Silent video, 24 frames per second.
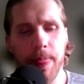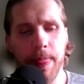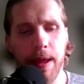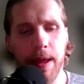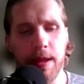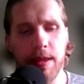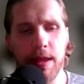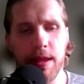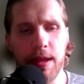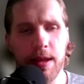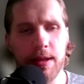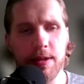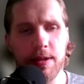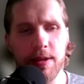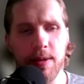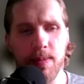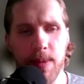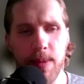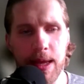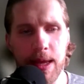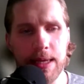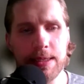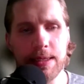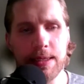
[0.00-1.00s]
I think it's
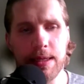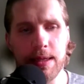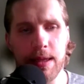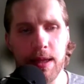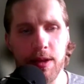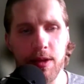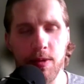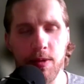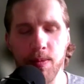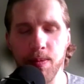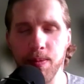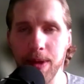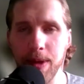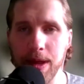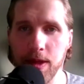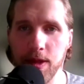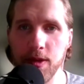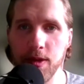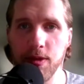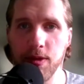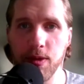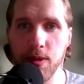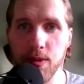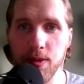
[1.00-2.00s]
amazing that you've
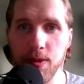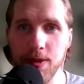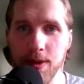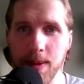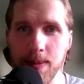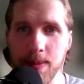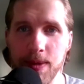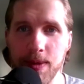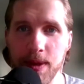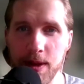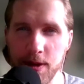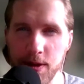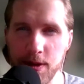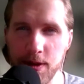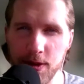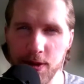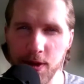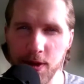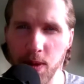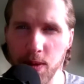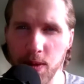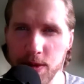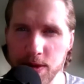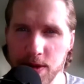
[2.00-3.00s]
been through something
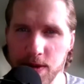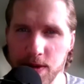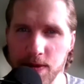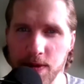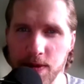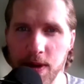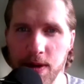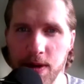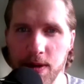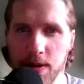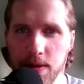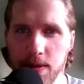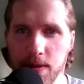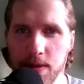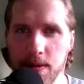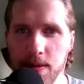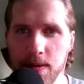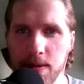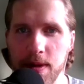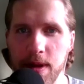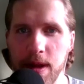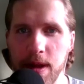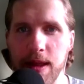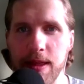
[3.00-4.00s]
so severe.
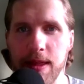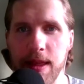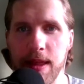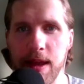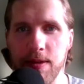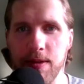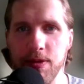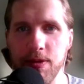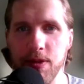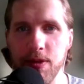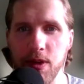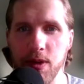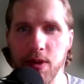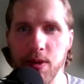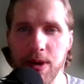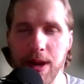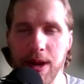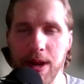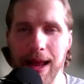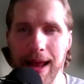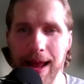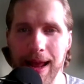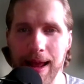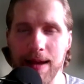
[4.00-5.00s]
And then for you
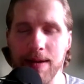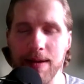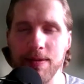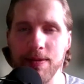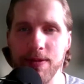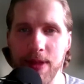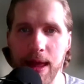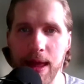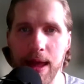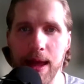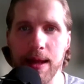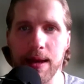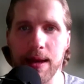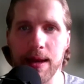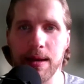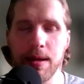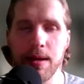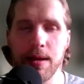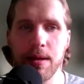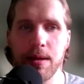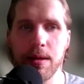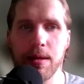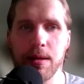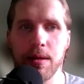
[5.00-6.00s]
to have that
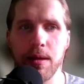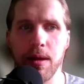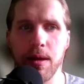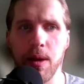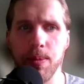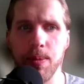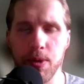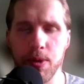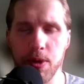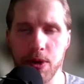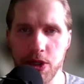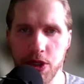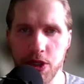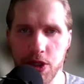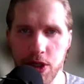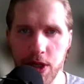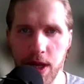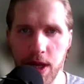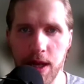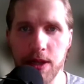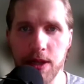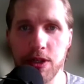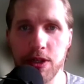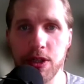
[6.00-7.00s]

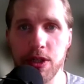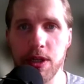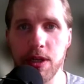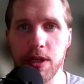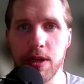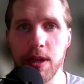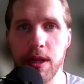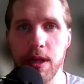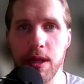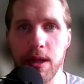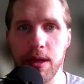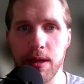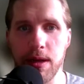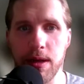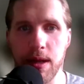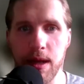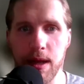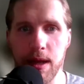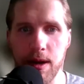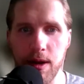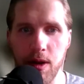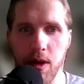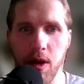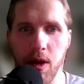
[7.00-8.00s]
appreciation and
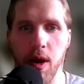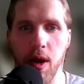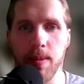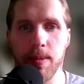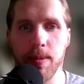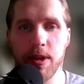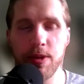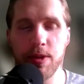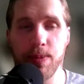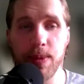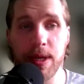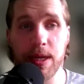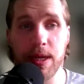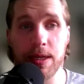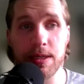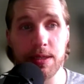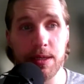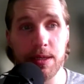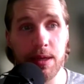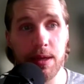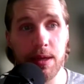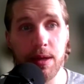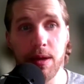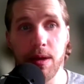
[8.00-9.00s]
kind of calmness,
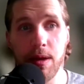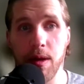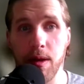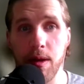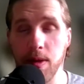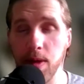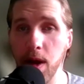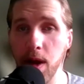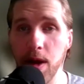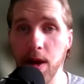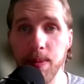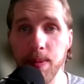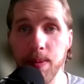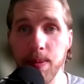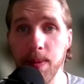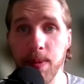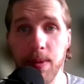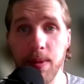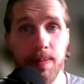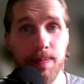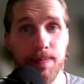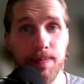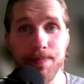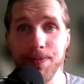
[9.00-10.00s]
because a lot of
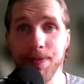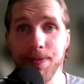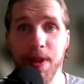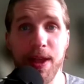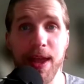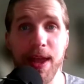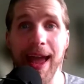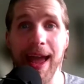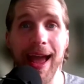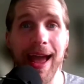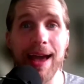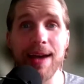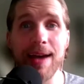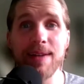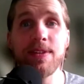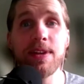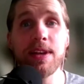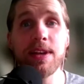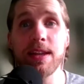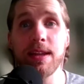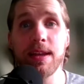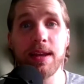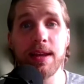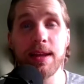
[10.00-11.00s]
people
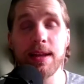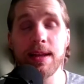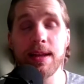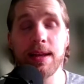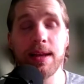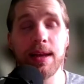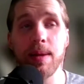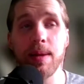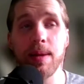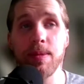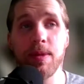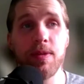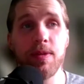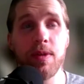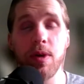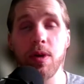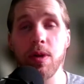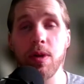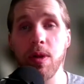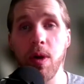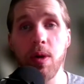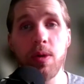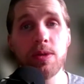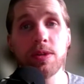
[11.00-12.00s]
haven't come even
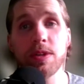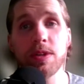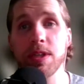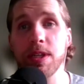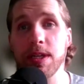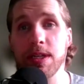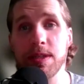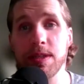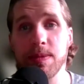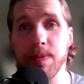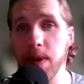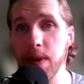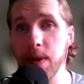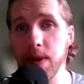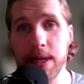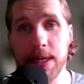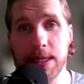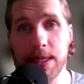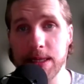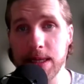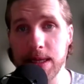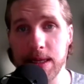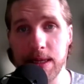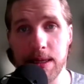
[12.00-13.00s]
close to
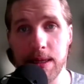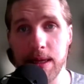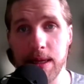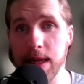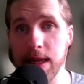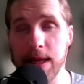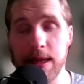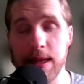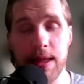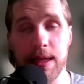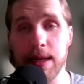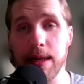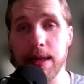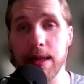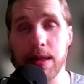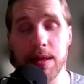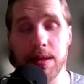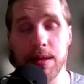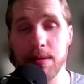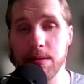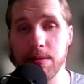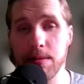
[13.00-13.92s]
experiencing anything